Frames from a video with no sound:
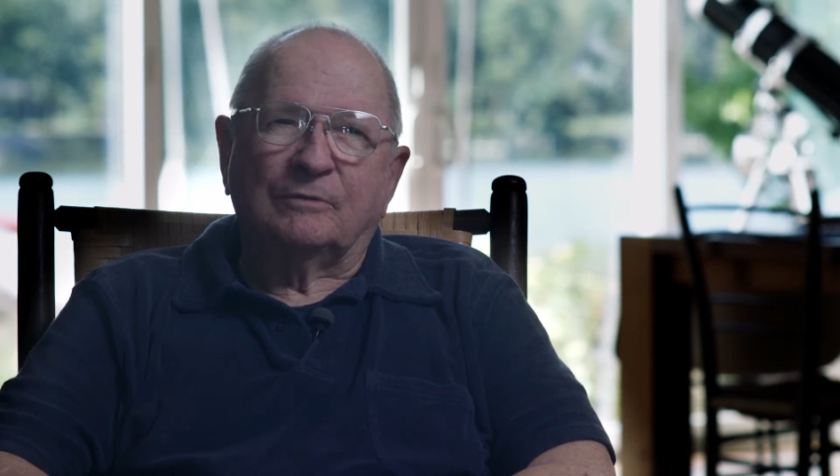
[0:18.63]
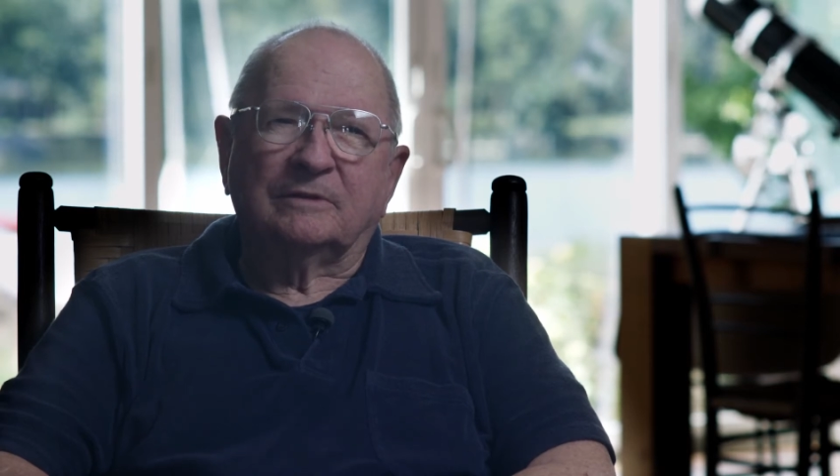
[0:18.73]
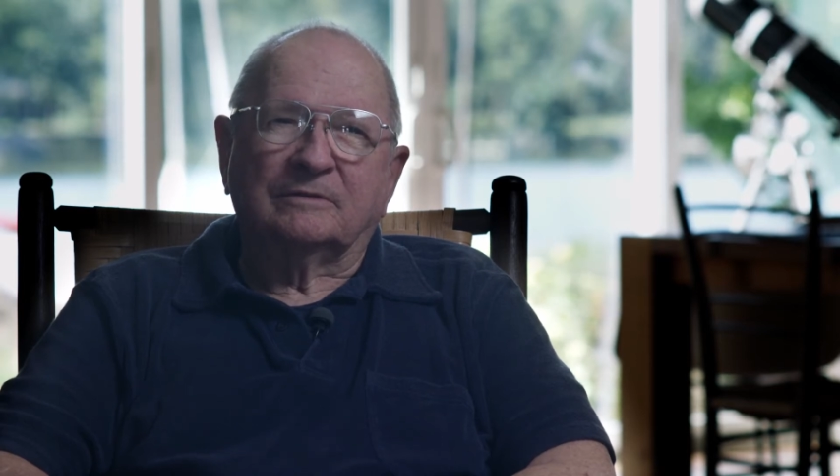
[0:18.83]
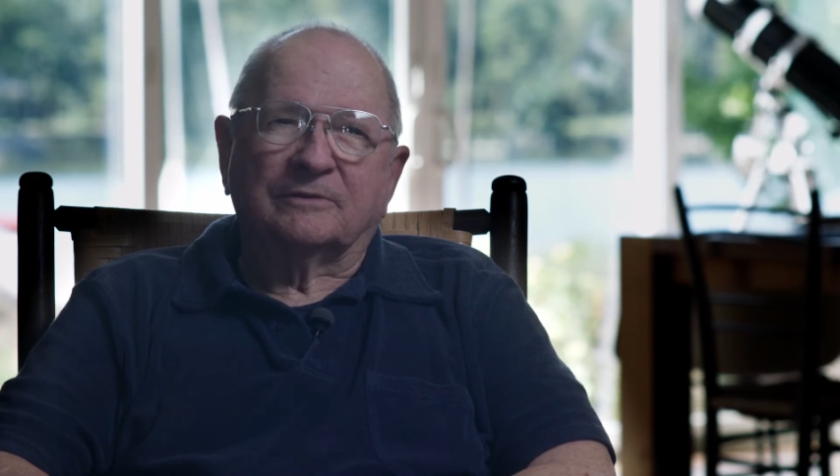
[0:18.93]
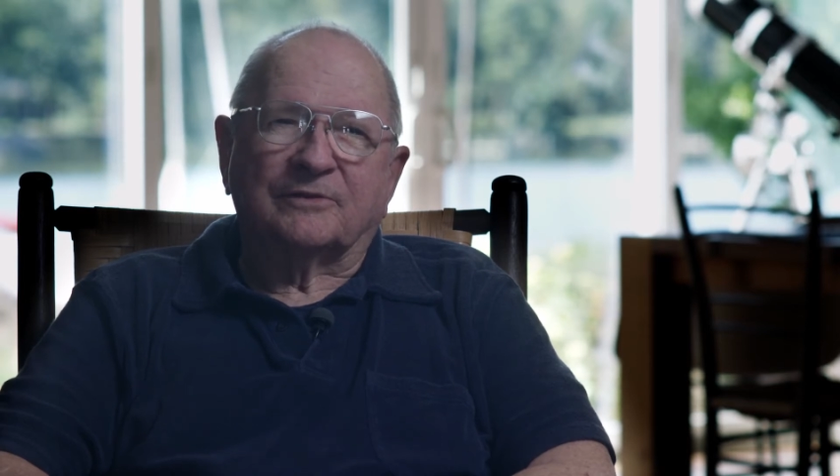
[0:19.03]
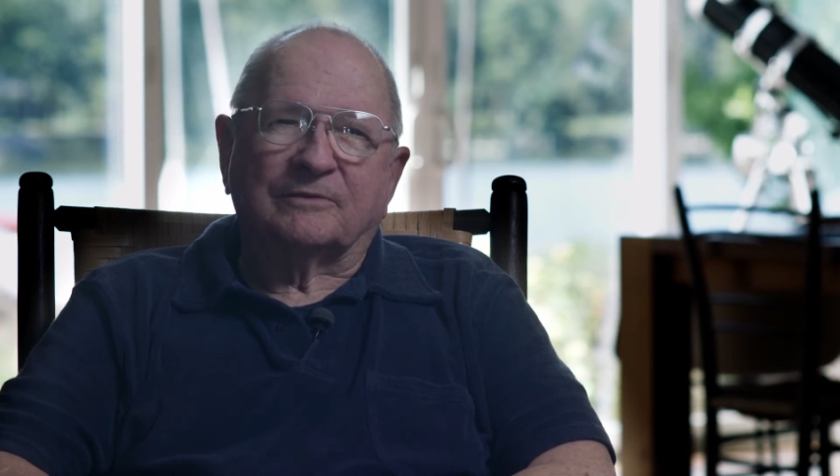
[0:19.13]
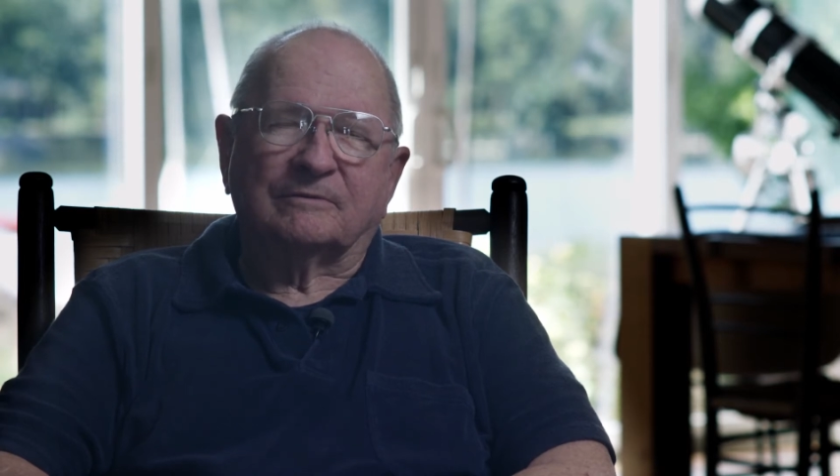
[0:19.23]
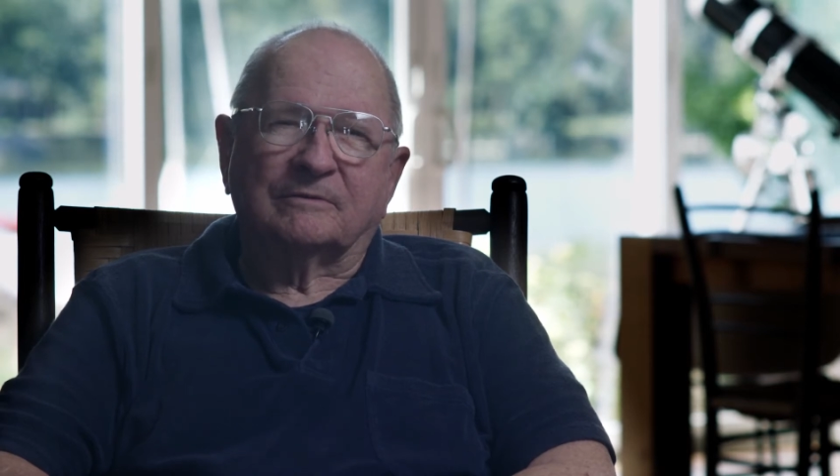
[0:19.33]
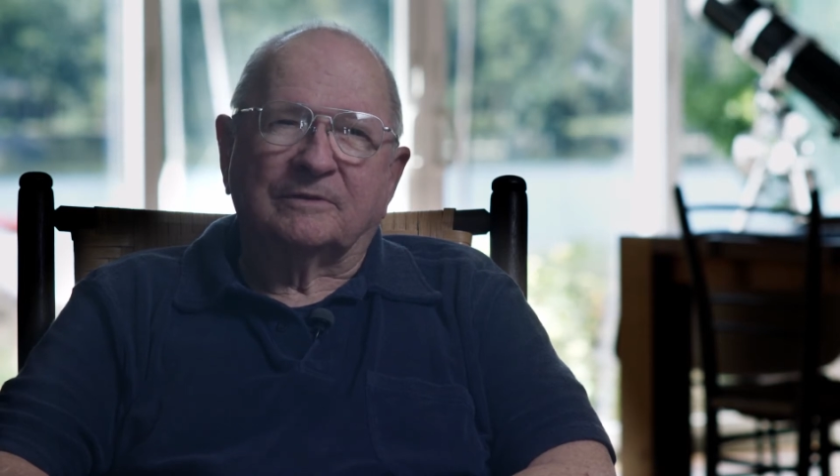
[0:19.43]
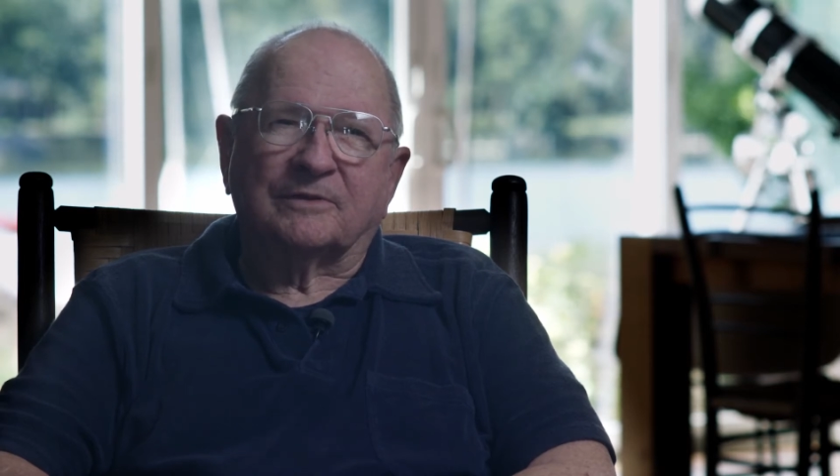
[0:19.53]
Wheeled,
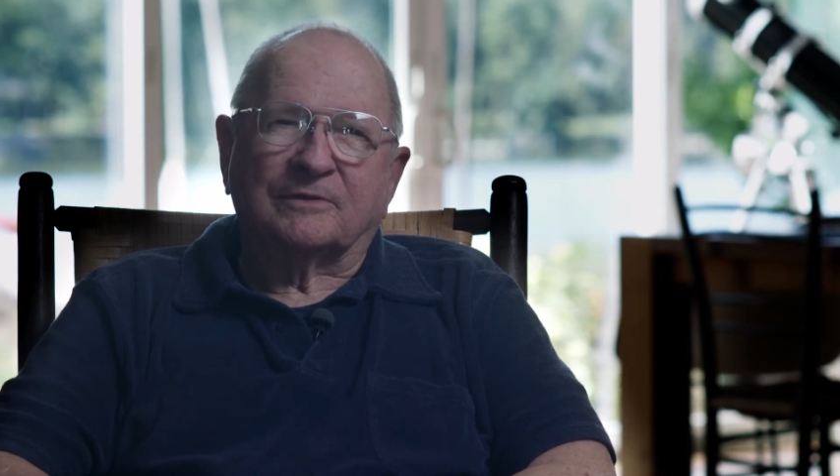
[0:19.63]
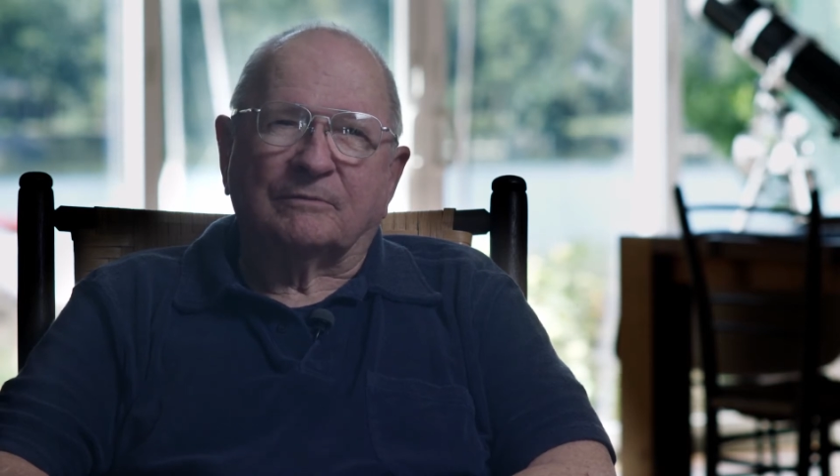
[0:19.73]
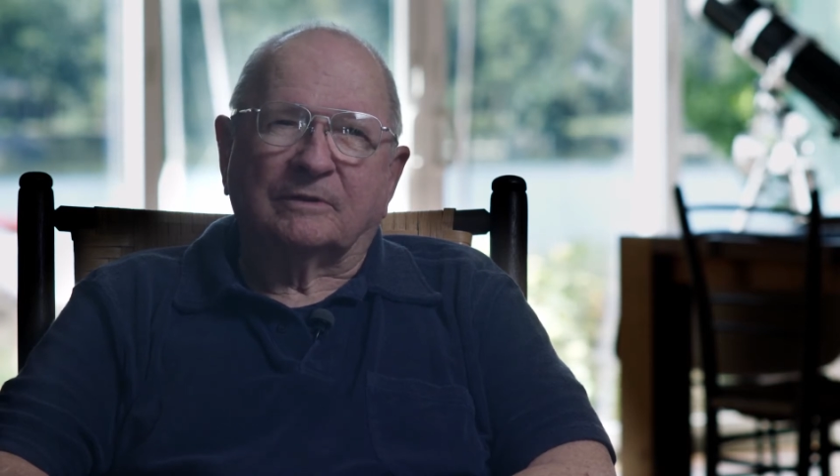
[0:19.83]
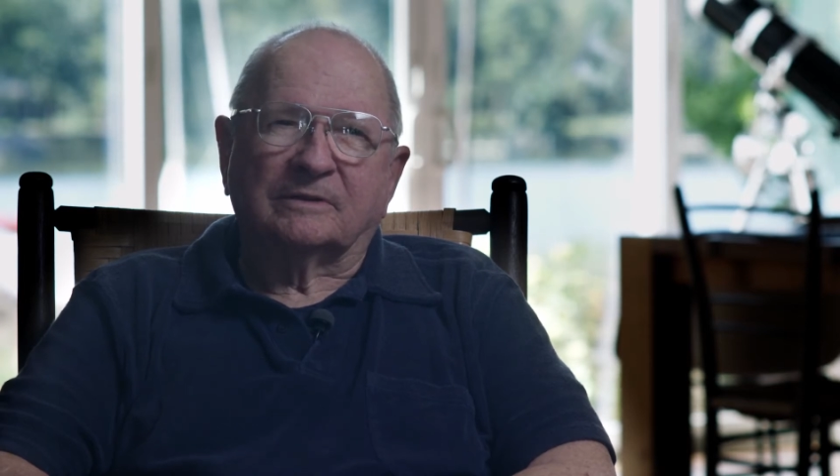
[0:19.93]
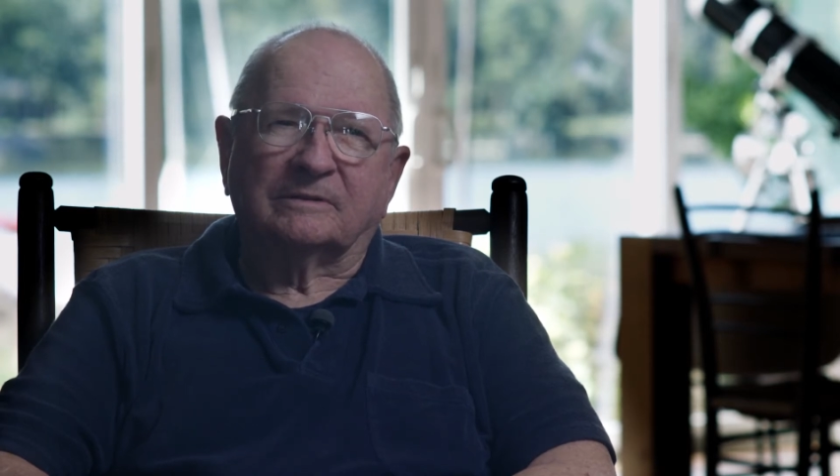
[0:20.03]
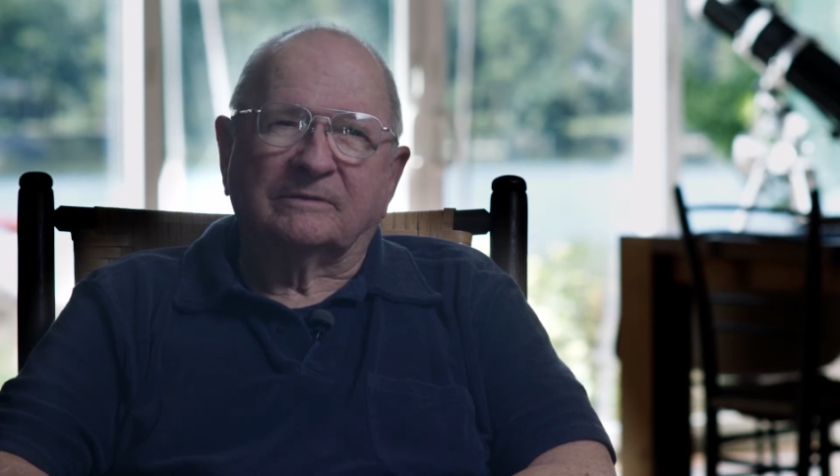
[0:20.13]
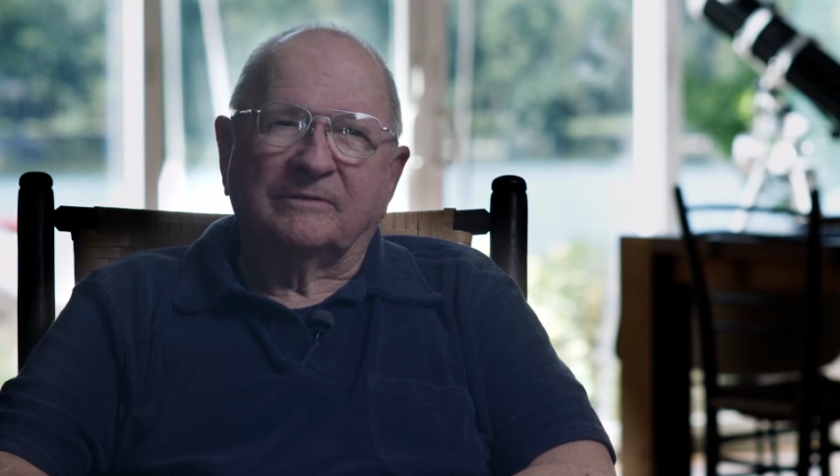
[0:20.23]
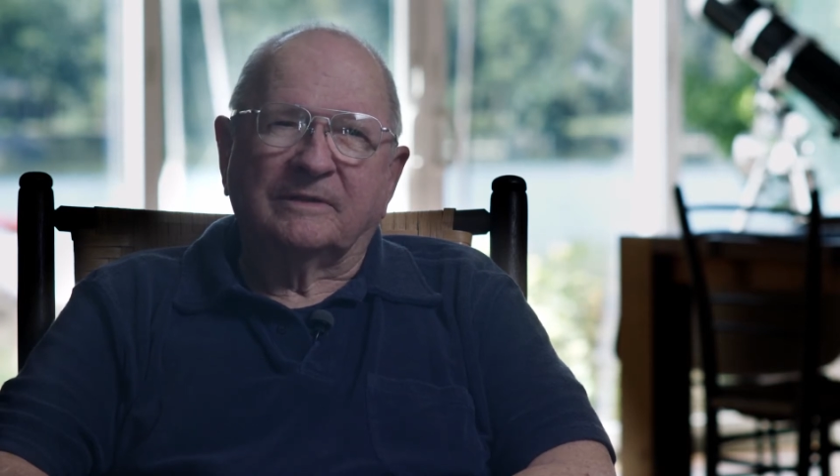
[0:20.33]
soared, and swung,